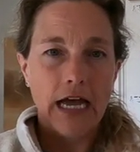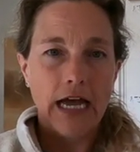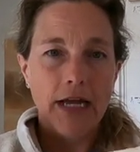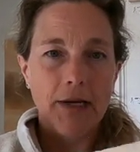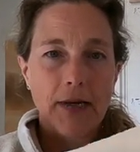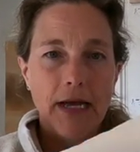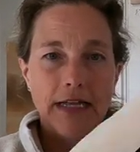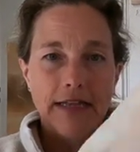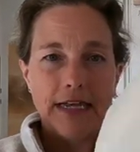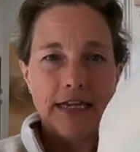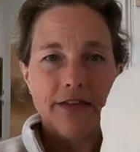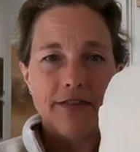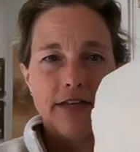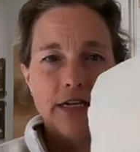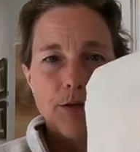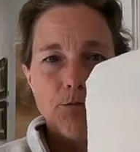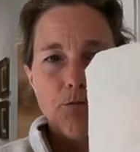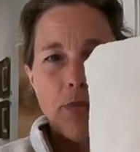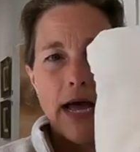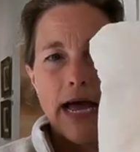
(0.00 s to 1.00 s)
I like
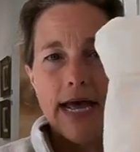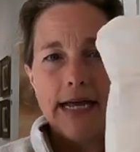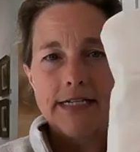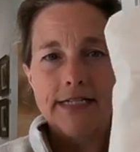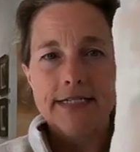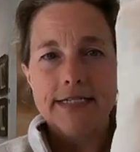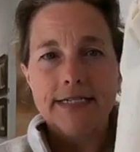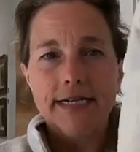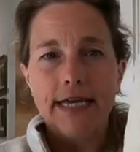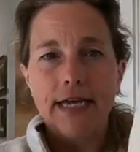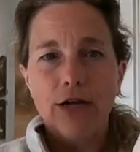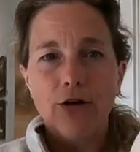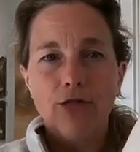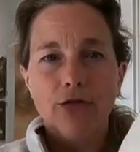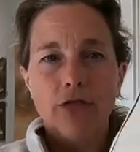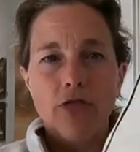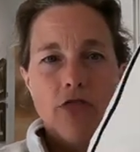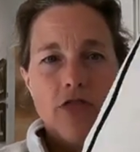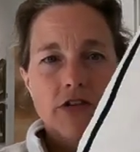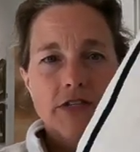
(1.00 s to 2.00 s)
that it packs
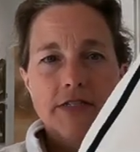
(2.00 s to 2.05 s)
down.